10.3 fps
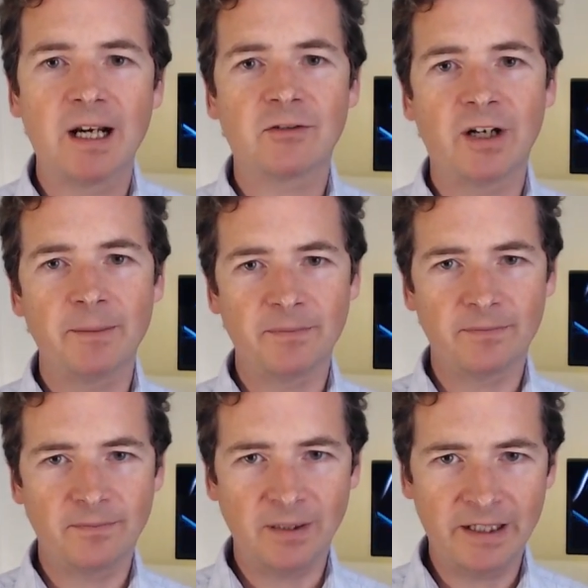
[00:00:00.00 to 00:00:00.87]
I try and
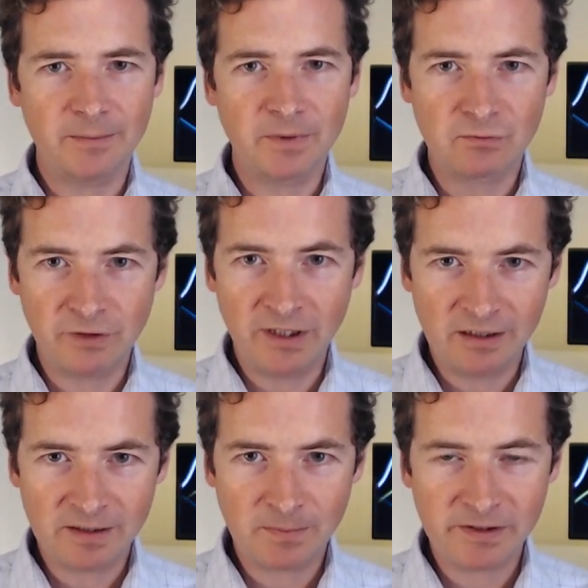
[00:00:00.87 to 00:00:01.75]
play them as
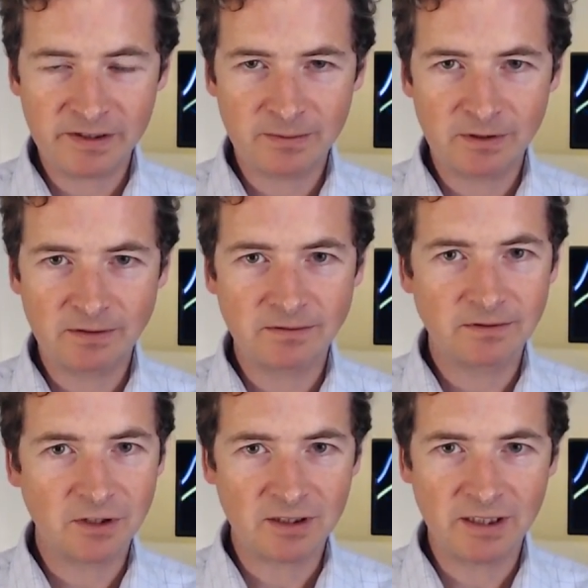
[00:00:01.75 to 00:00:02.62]
real as possible,
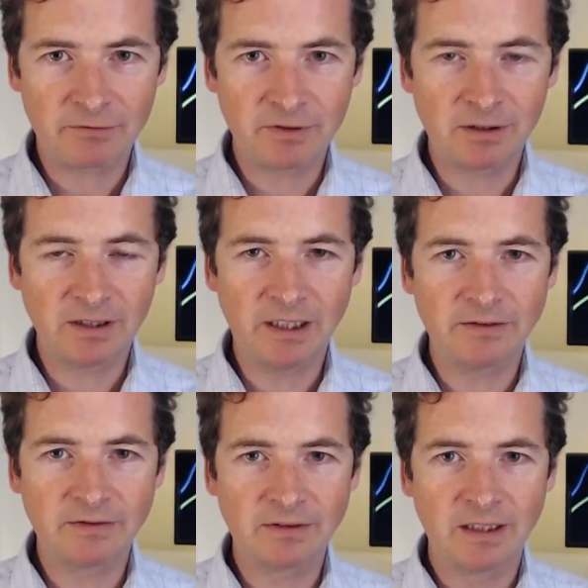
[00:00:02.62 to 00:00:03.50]
just like real
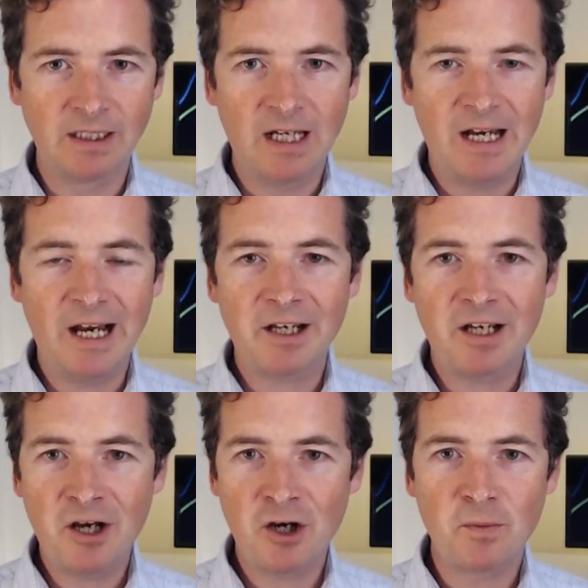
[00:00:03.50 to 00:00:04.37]
life. And
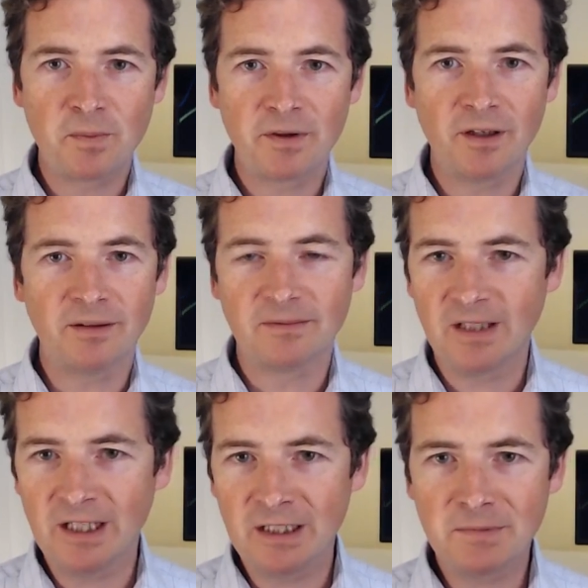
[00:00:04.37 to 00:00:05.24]
I hope that
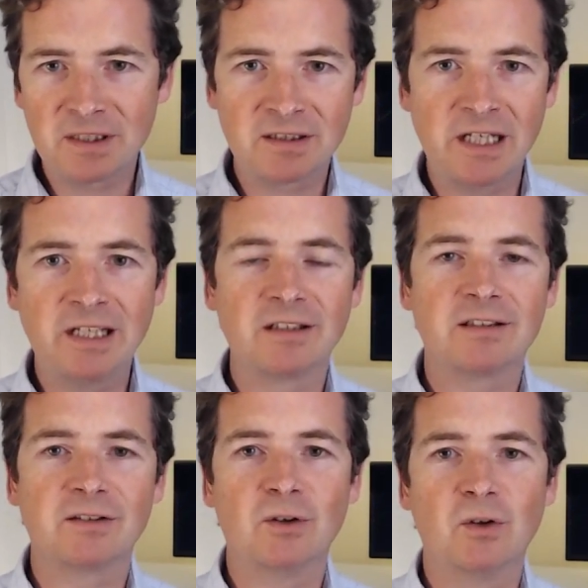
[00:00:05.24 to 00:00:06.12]
any
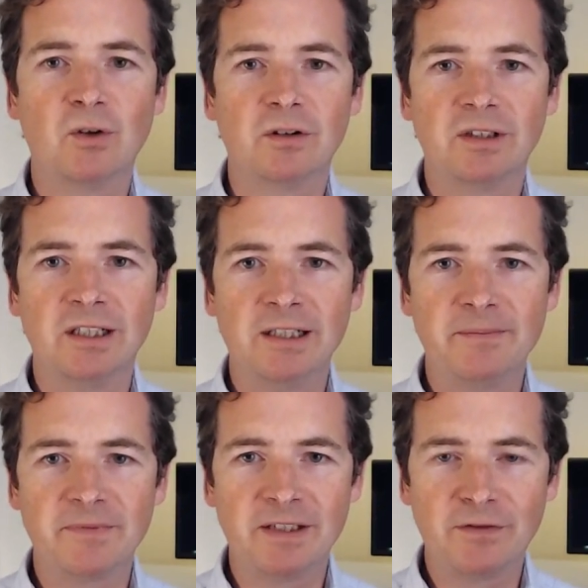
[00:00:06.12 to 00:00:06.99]
mistakes or
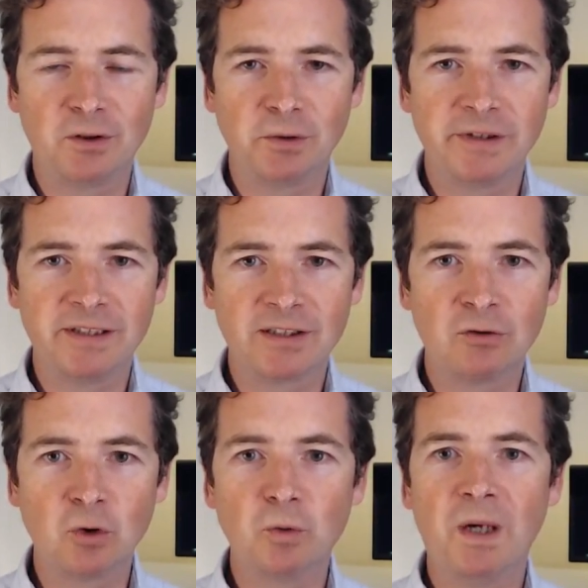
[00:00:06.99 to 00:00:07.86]
difficulties
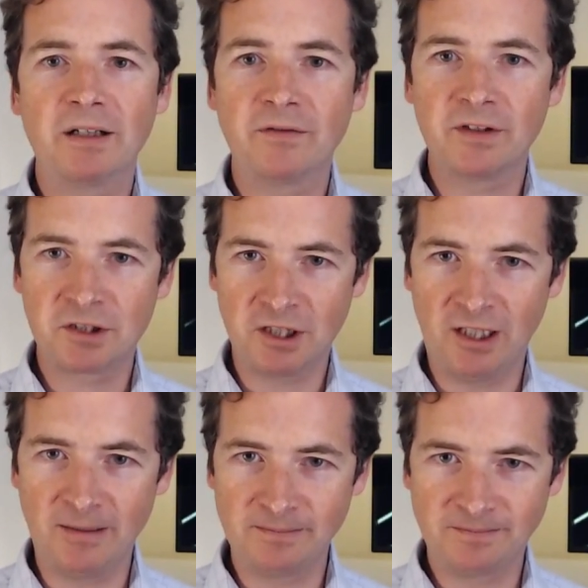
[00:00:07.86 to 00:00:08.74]
are all part of the
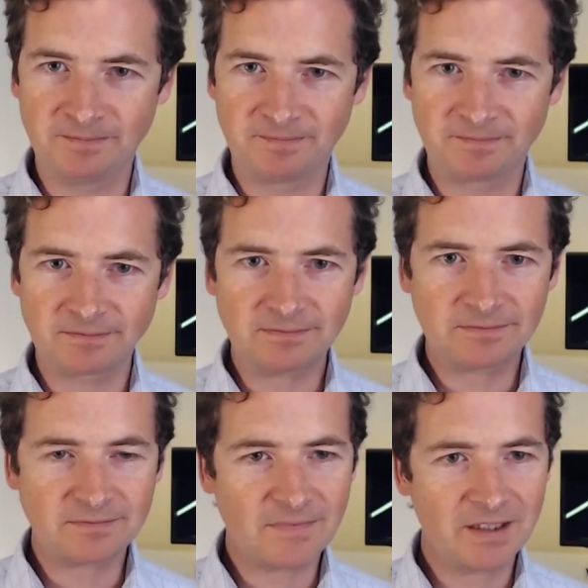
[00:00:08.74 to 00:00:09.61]
charm.
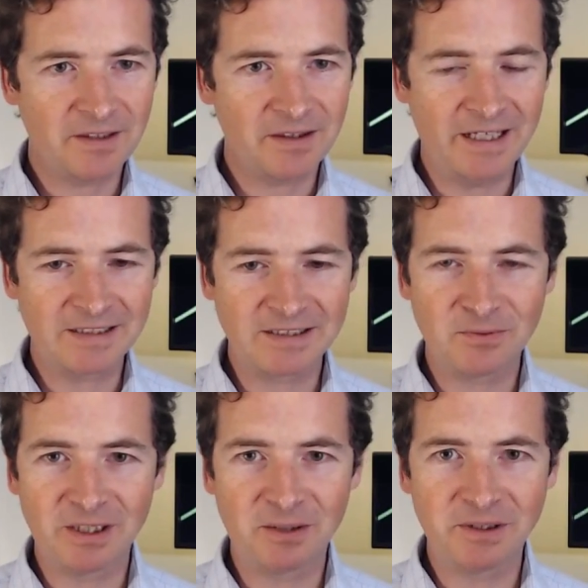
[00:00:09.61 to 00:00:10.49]
That's
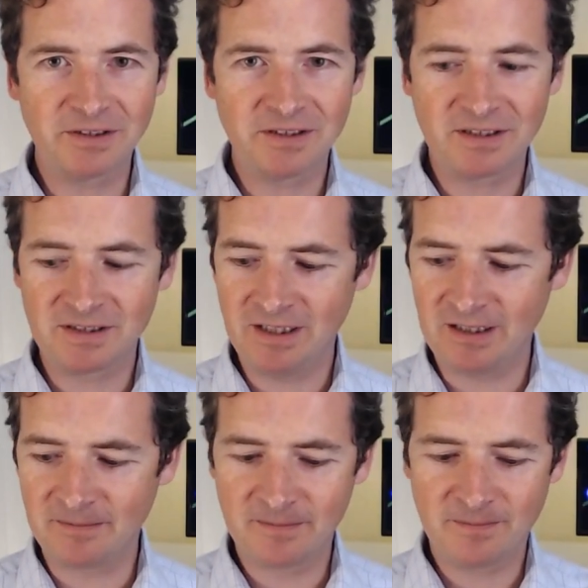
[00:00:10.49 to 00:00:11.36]
what I wanted to
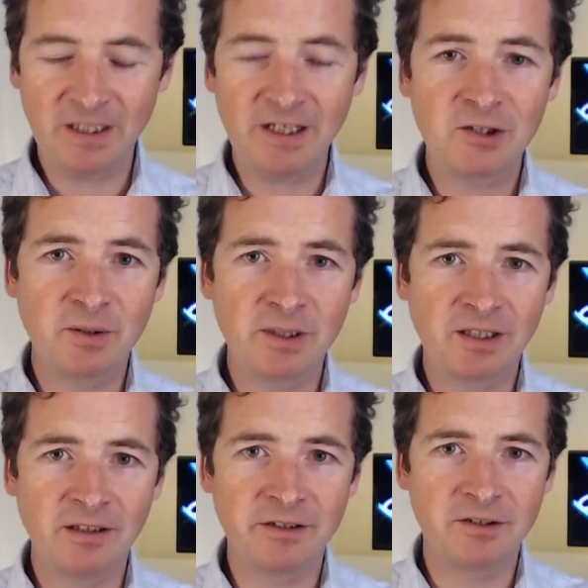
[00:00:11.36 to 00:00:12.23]
say. But I do
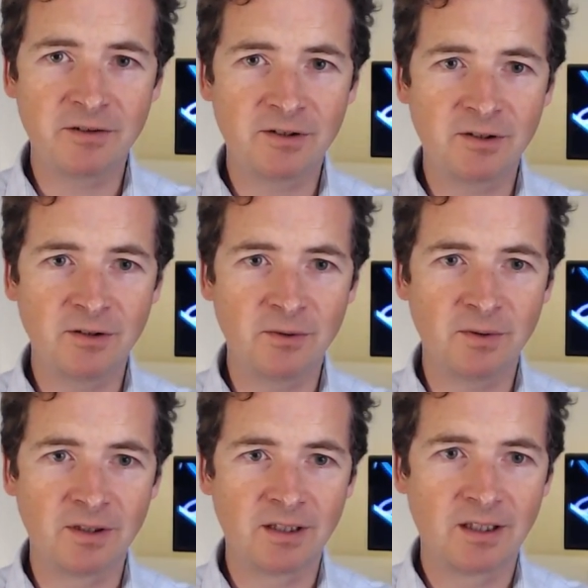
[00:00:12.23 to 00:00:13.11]
encourage you
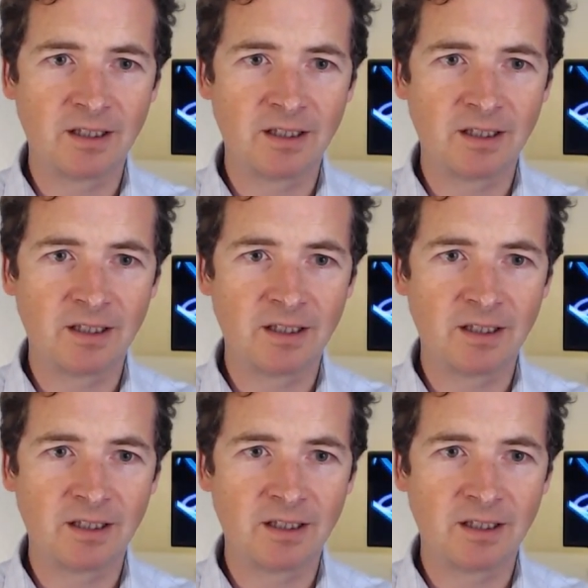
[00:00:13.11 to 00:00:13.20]
to